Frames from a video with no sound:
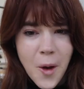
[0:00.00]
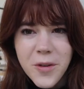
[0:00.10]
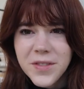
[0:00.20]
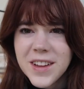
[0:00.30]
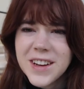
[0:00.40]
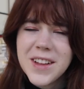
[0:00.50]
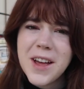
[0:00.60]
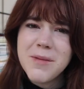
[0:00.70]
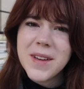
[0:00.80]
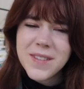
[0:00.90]
hopefully it'll
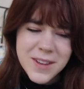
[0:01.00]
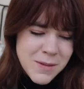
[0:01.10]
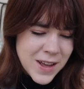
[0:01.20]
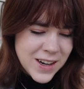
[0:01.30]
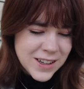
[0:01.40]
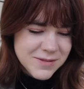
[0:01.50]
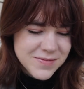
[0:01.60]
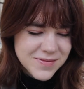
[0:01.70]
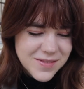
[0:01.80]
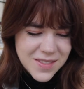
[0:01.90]
help me feel better.
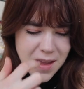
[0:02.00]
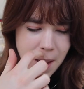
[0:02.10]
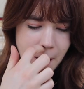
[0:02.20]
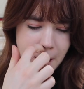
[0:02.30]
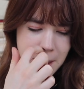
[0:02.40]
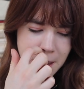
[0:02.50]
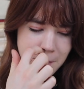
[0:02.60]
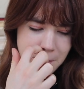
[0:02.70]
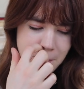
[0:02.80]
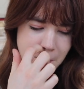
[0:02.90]
Yep,